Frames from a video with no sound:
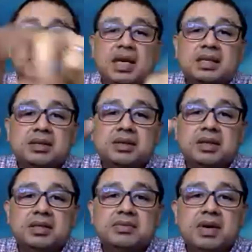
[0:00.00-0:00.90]
And so
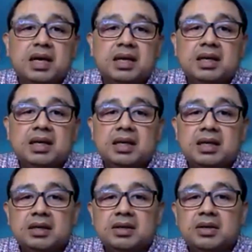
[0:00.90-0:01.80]
this one
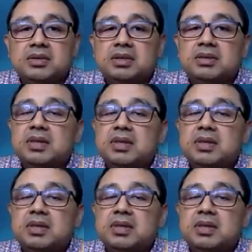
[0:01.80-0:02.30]
goes into